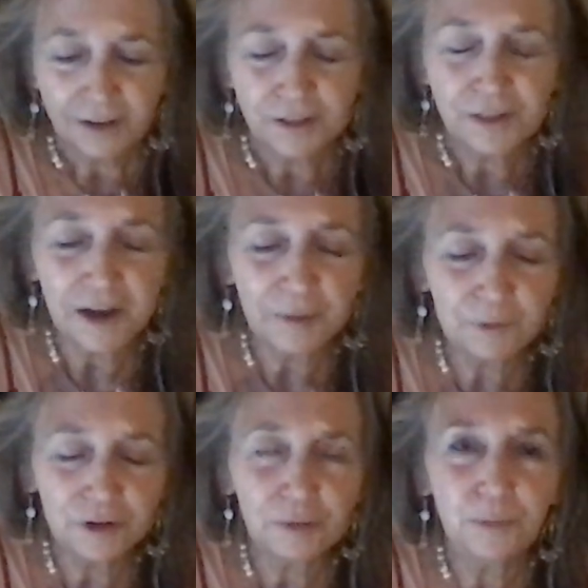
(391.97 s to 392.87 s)
Then I'm
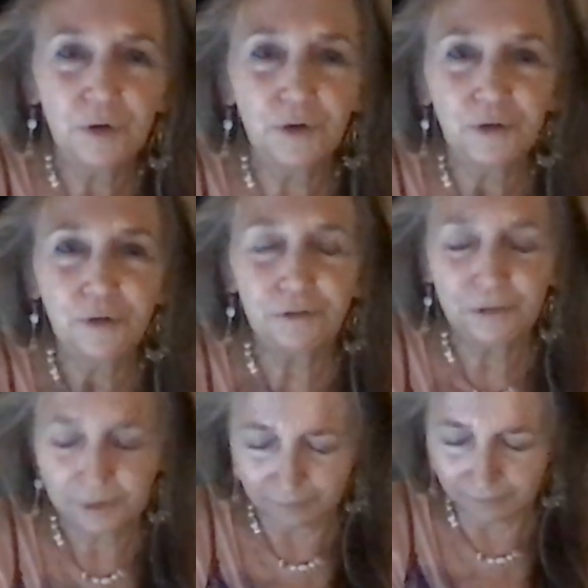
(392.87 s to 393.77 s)
going to move
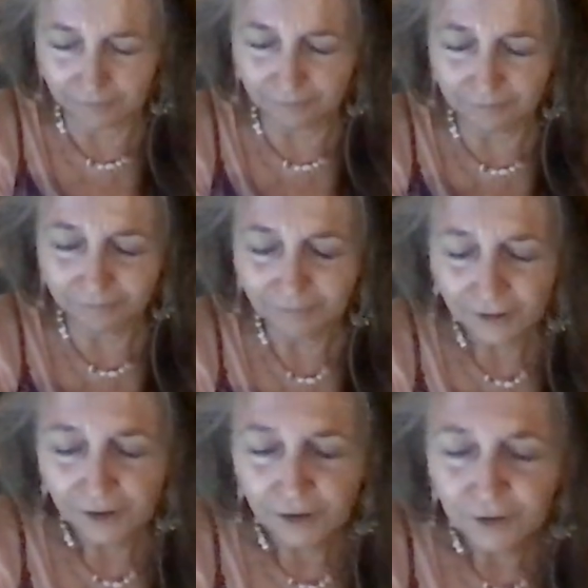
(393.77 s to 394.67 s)

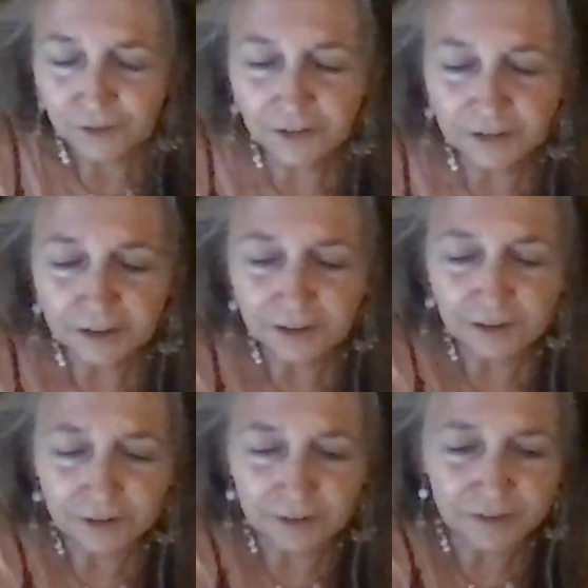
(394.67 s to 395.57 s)
to the
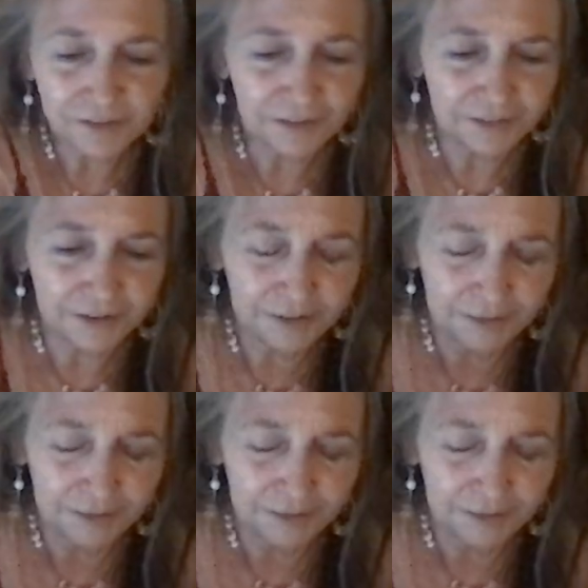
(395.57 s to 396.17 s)
east.